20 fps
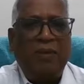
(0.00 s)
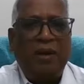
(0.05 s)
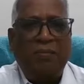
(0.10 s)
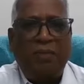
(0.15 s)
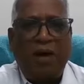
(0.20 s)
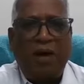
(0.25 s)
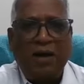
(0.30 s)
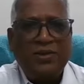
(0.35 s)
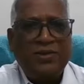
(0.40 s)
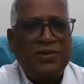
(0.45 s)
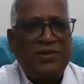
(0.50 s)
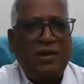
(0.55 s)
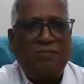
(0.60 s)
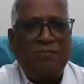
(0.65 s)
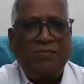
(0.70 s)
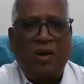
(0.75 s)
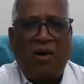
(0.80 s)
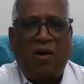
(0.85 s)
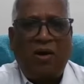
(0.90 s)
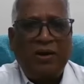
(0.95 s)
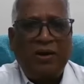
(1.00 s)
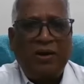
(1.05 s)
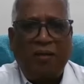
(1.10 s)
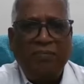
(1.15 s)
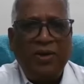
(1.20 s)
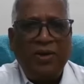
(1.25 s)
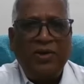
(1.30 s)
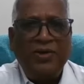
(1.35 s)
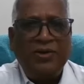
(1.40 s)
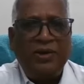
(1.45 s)
Marxism or
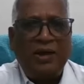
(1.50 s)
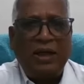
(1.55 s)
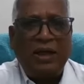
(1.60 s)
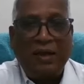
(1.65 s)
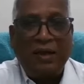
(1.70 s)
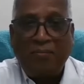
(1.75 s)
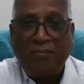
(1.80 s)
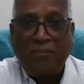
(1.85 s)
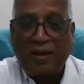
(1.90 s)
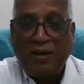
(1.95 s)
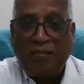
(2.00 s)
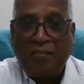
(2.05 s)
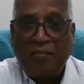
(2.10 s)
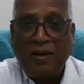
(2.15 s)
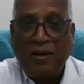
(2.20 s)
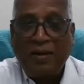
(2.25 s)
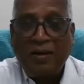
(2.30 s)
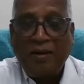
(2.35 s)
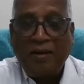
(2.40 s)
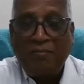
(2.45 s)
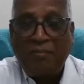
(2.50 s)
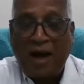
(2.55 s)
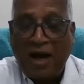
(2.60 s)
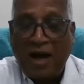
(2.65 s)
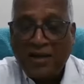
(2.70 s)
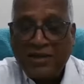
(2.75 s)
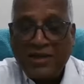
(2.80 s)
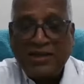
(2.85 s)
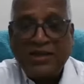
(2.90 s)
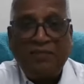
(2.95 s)

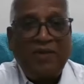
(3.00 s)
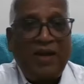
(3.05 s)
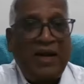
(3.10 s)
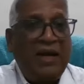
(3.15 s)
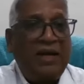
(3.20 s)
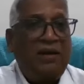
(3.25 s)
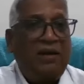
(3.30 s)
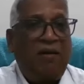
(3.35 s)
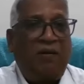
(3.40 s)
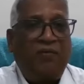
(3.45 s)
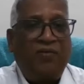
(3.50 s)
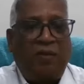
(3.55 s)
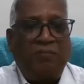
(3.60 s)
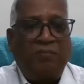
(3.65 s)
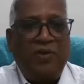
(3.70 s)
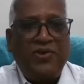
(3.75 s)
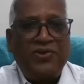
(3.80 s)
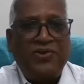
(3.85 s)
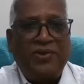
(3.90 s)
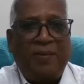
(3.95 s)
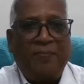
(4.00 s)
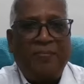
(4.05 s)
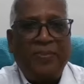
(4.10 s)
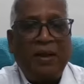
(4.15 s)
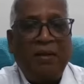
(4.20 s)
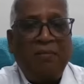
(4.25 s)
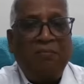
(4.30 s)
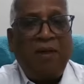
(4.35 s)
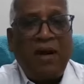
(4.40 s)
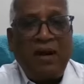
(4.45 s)
Marxist variety of communism.
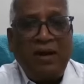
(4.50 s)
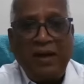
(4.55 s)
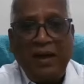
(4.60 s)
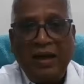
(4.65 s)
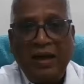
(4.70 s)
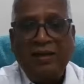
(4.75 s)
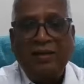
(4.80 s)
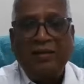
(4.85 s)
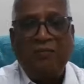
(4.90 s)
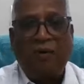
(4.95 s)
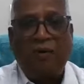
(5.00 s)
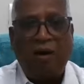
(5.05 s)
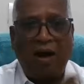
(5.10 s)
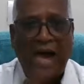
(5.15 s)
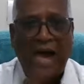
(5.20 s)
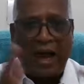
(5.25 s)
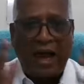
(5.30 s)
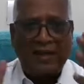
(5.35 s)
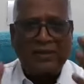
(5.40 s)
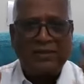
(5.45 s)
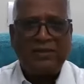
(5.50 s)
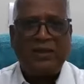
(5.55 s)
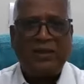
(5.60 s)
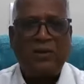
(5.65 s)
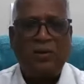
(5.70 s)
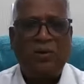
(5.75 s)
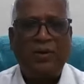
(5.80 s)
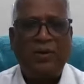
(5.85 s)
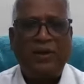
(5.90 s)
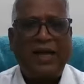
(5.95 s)
But as
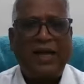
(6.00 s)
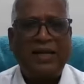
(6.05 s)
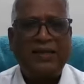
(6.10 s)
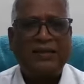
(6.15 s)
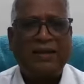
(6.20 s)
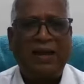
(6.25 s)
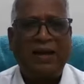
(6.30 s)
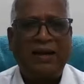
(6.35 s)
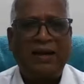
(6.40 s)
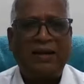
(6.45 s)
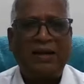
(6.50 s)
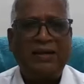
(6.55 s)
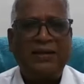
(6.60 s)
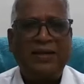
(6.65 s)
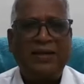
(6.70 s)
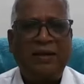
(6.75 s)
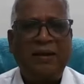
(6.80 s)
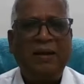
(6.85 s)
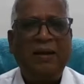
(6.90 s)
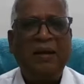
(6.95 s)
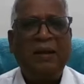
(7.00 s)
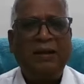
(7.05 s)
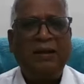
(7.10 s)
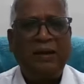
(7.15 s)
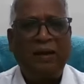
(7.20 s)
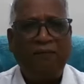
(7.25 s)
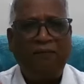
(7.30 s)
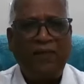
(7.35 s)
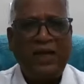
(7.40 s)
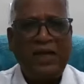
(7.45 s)
Lohia has correctly said,
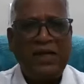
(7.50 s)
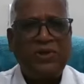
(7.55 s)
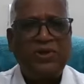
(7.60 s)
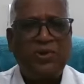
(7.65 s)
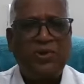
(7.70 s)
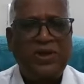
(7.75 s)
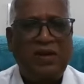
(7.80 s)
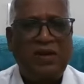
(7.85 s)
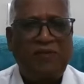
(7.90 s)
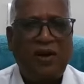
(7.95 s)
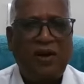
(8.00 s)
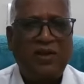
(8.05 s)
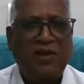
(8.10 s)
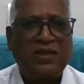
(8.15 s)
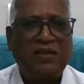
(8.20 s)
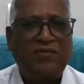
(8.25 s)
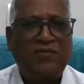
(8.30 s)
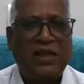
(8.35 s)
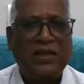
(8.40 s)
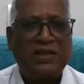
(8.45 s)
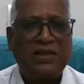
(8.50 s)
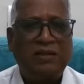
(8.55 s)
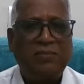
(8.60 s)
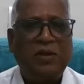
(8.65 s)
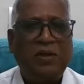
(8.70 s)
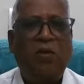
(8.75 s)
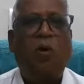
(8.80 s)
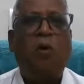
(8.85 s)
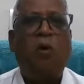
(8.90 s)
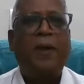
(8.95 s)
every social philosophy has to be
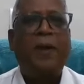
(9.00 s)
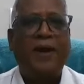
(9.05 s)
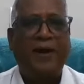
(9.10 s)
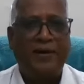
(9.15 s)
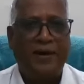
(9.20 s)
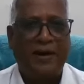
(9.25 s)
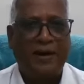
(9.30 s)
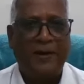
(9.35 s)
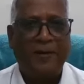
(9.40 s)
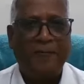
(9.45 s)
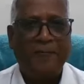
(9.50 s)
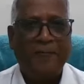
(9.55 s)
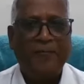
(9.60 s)
open-ended.